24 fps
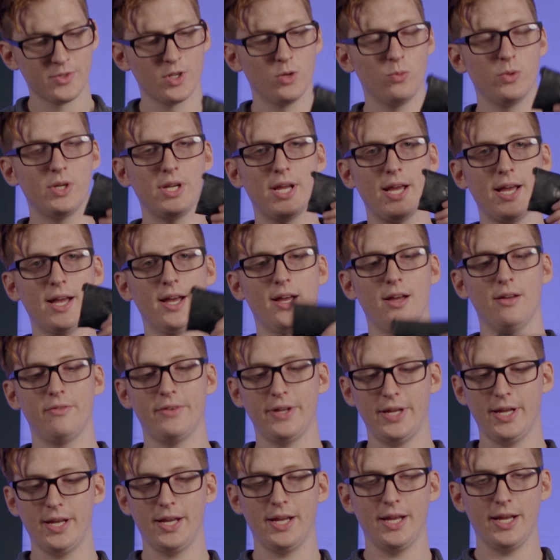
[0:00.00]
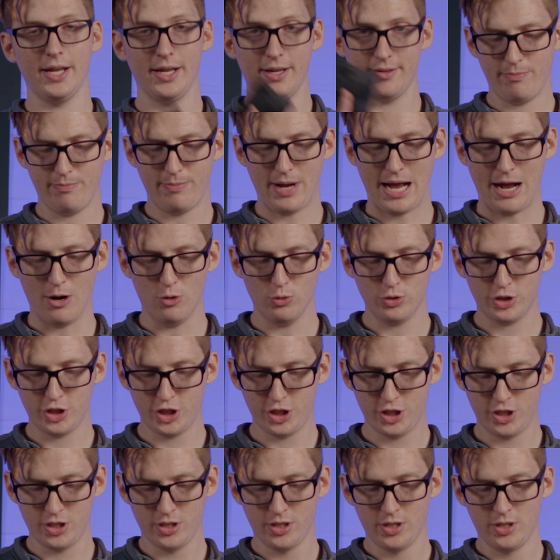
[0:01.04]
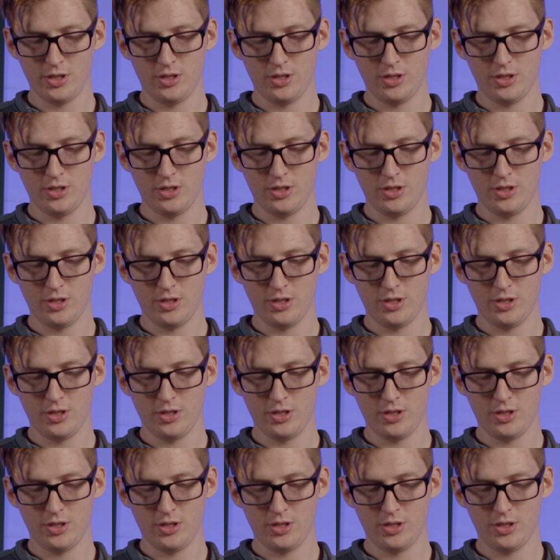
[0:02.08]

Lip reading: we have a pouch